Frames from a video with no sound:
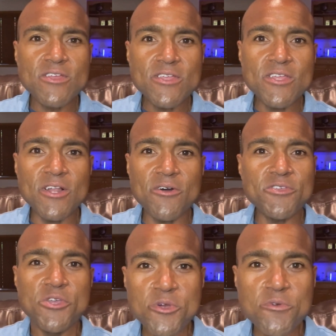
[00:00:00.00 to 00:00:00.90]
You know,
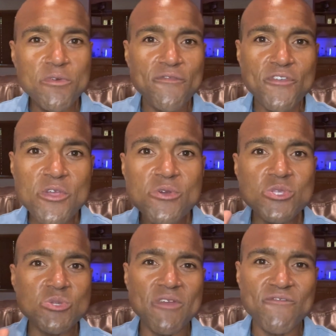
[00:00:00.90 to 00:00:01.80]
you refuse
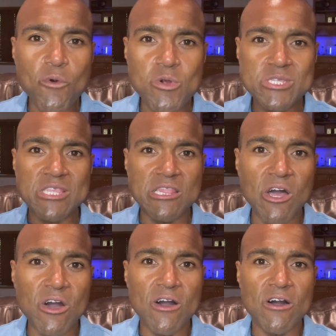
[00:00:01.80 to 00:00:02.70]
to enforce the
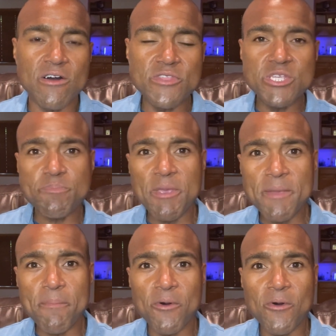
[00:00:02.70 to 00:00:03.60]
law on these
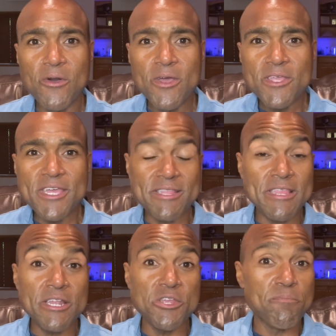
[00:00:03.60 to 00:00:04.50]
people, yet
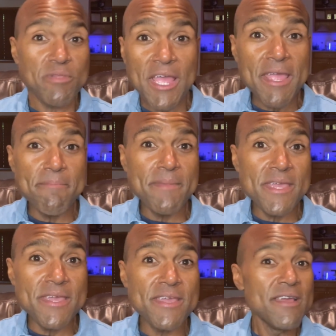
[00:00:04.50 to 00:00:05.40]
then you blame
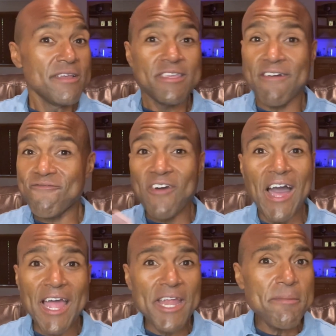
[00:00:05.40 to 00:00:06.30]
me, you
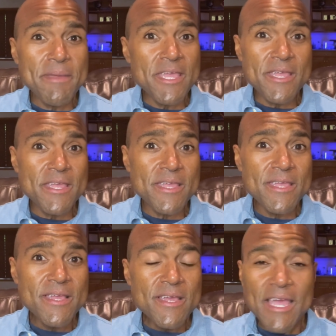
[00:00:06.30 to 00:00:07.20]
fine
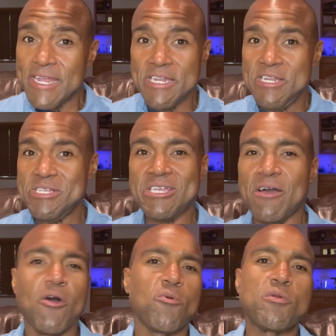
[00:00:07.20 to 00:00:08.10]
me, and then you tell,
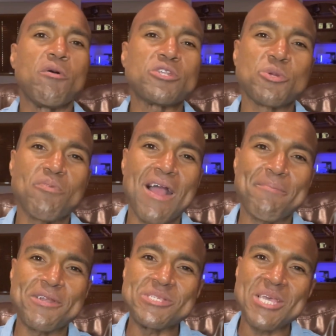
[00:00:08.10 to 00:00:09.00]
oh, we want your
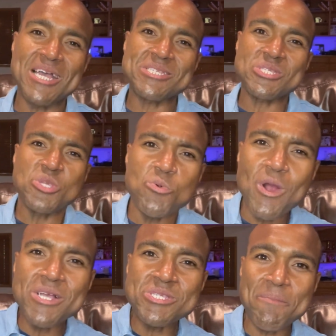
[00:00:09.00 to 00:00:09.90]
property taxes too.
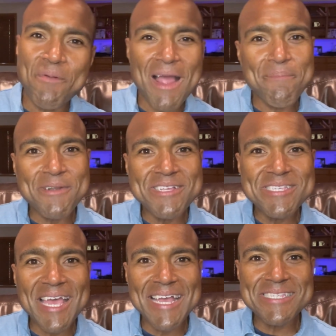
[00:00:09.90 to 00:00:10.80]
Where's your property
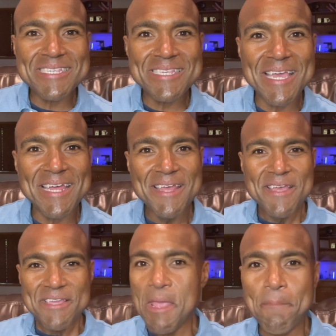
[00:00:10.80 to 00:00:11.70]
taxes at?
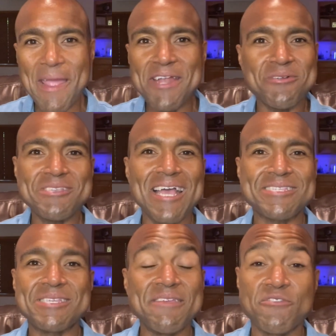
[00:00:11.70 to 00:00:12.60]
Keep paying your
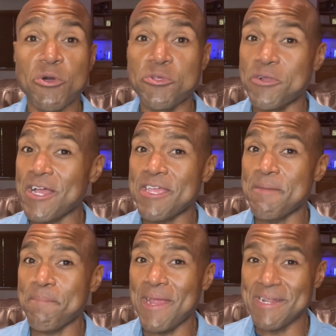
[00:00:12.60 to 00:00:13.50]
taxes even though you're not
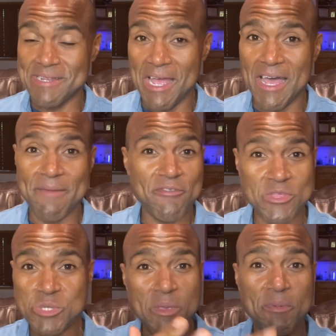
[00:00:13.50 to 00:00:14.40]
getting paid a dime from
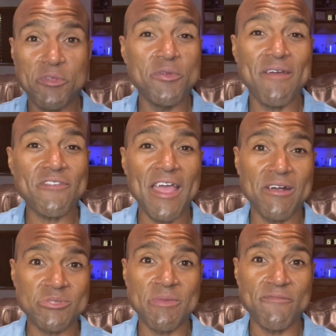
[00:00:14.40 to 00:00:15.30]
these people and you have to
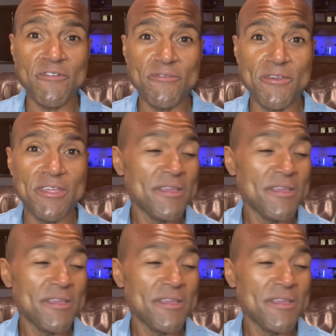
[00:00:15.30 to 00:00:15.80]
house them for free.